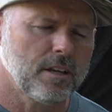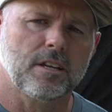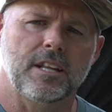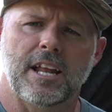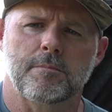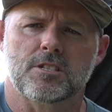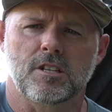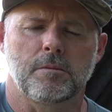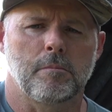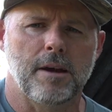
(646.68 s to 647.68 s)
get out of my
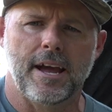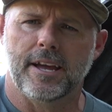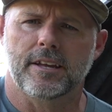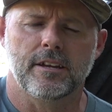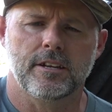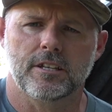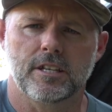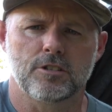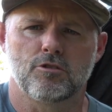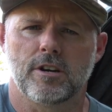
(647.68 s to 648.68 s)
sleeping bag, and
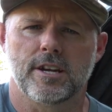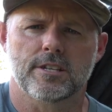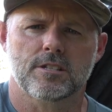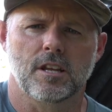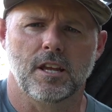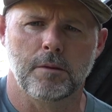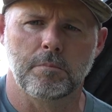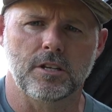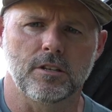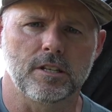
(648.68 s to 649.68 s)
get dressed, and
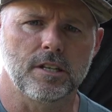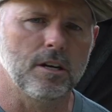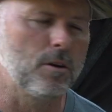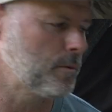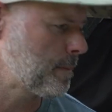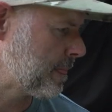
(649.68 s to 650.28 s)
be good to go.